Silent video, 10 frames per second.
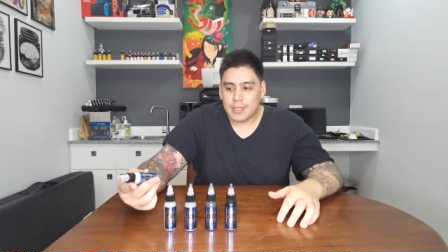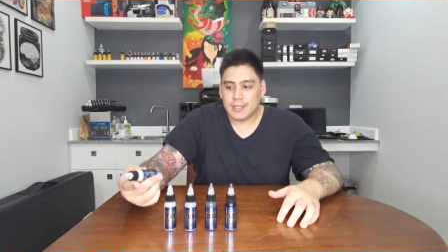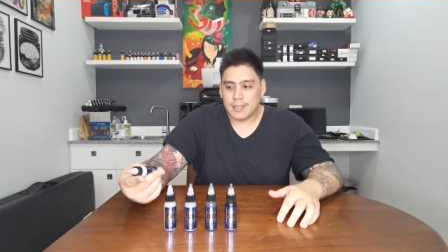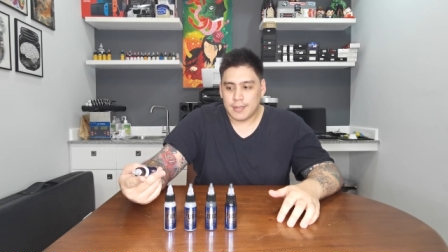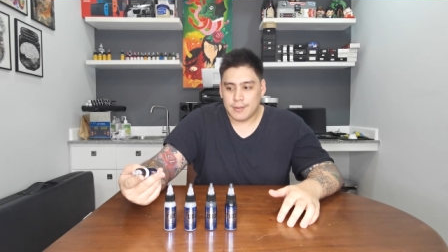
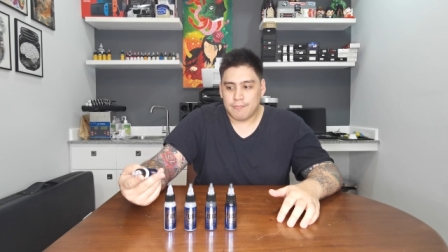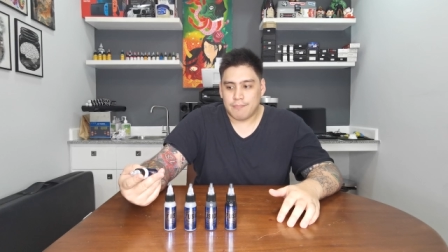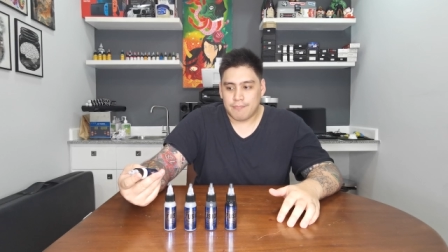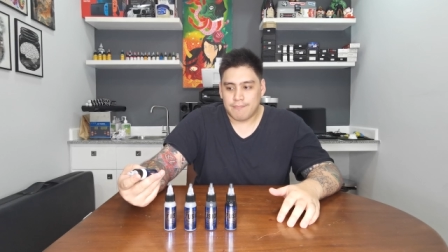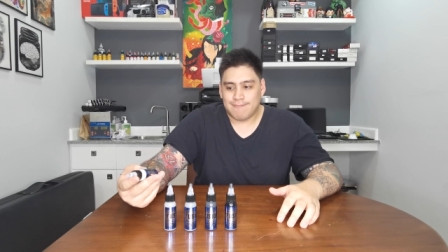It's
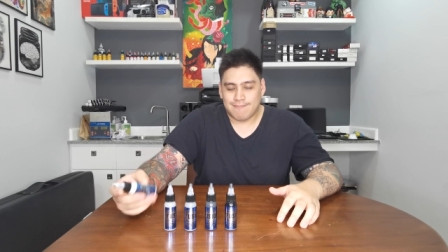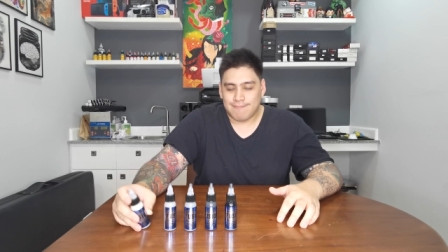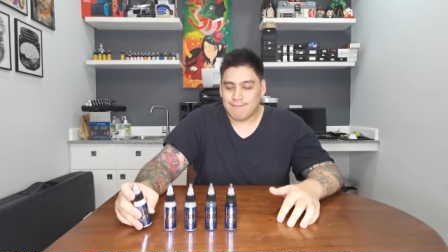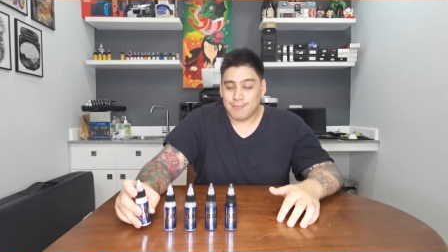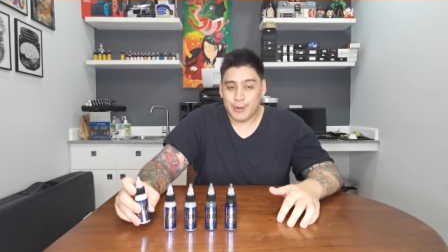a
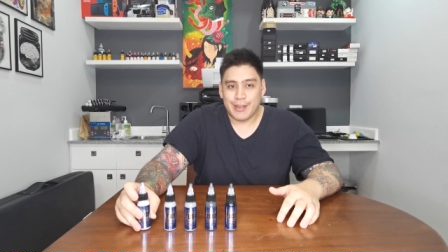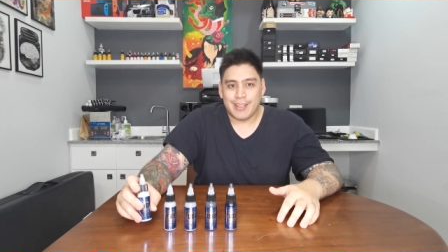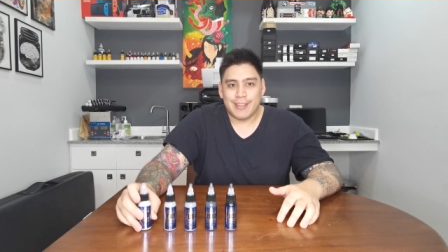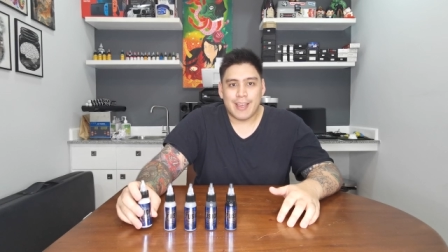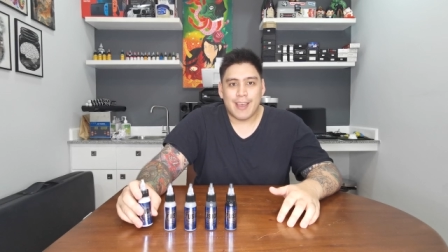
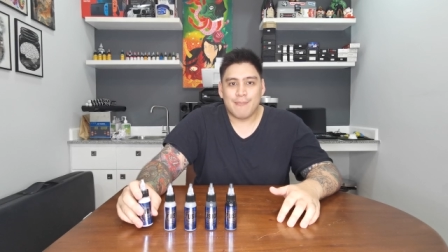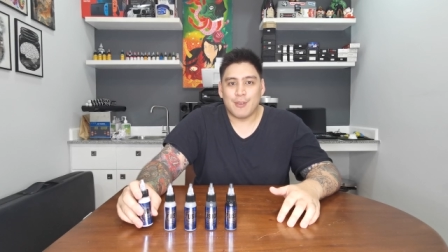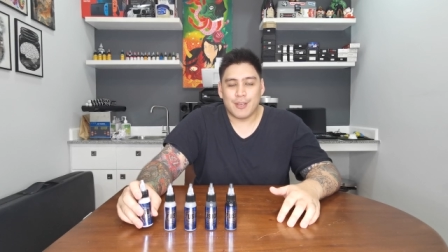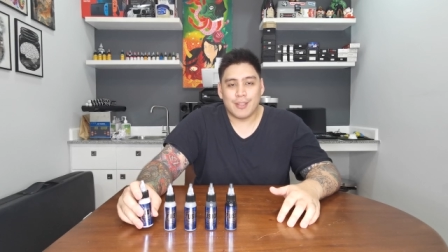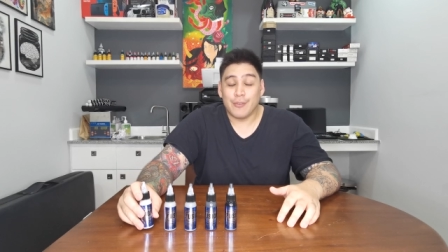pretty
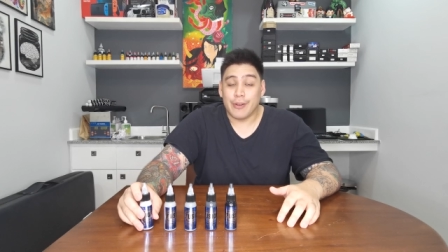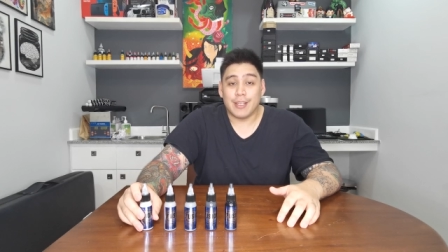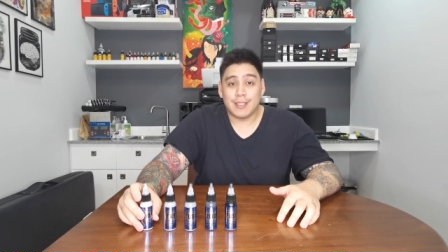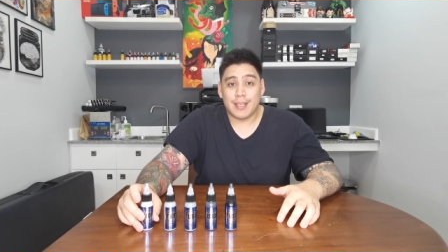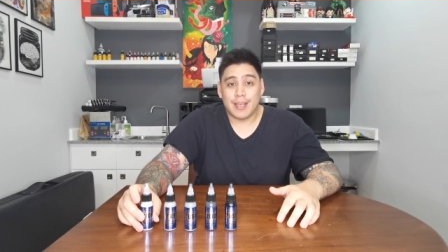damn good
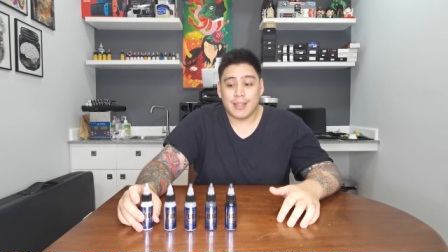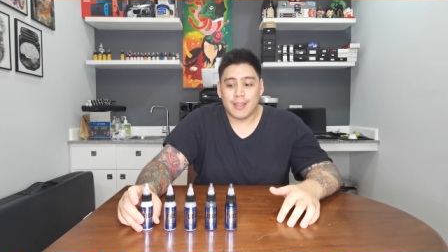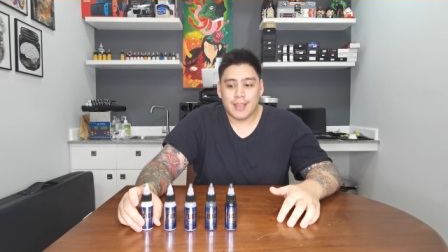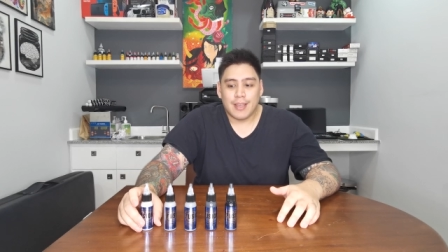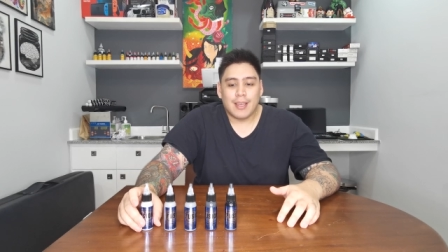gray set.